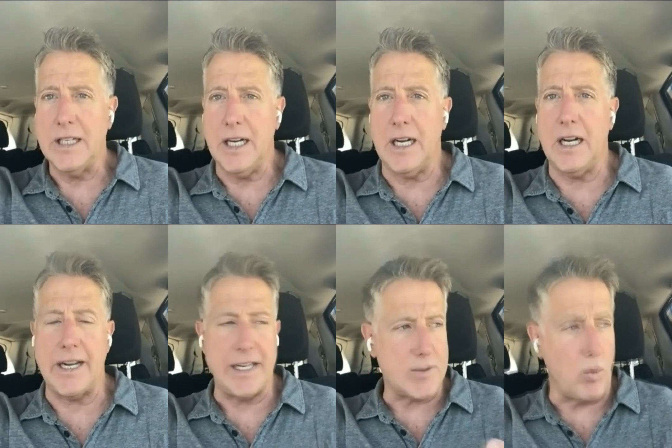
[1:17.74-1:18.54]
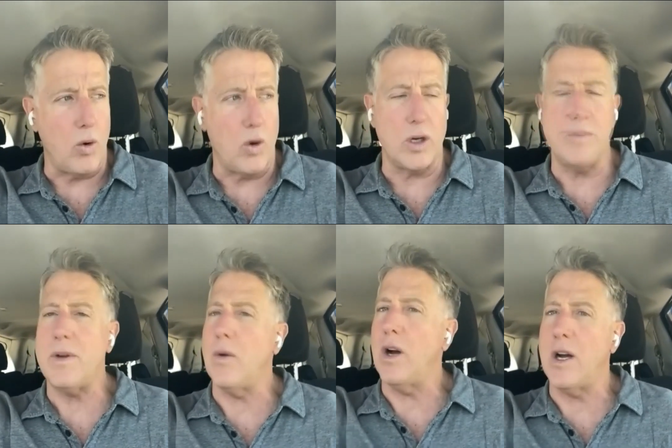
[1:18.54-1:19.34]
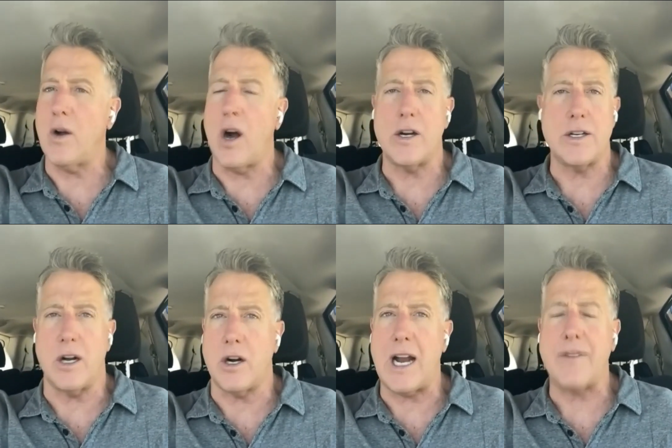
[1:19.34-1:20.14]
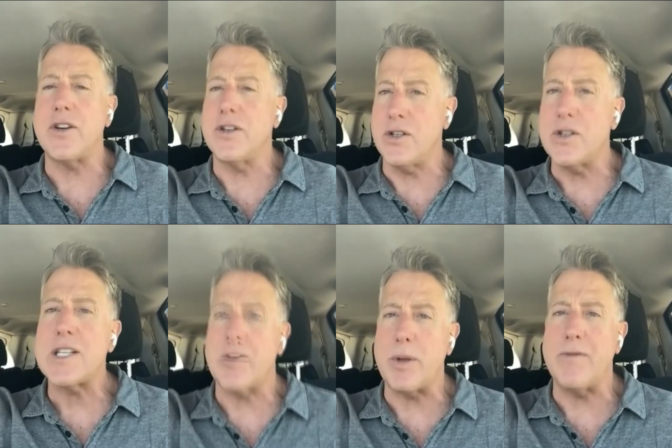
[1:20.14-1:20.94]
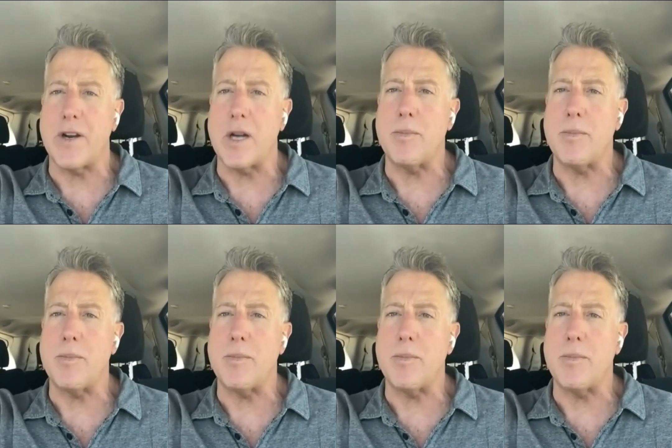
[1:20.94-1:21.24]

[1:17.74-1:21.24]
uh, and it's warm. Uh, our, our afternoons have been very